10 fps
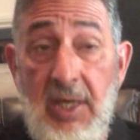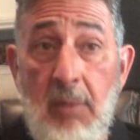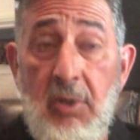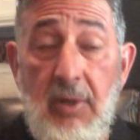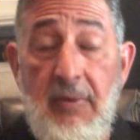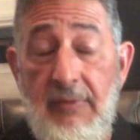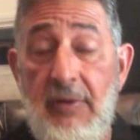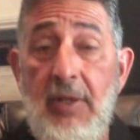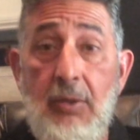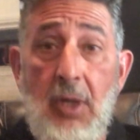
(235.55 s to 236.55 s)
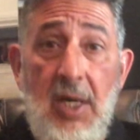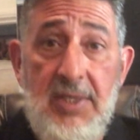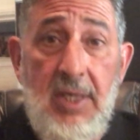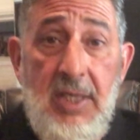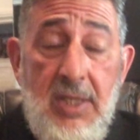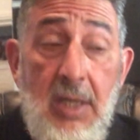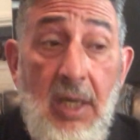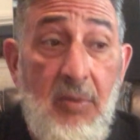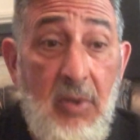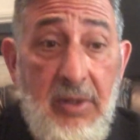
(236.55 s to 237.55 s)
number of other talks that he's
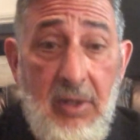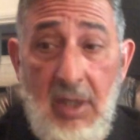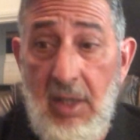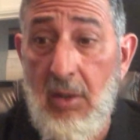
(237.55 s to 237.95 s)
done with uh,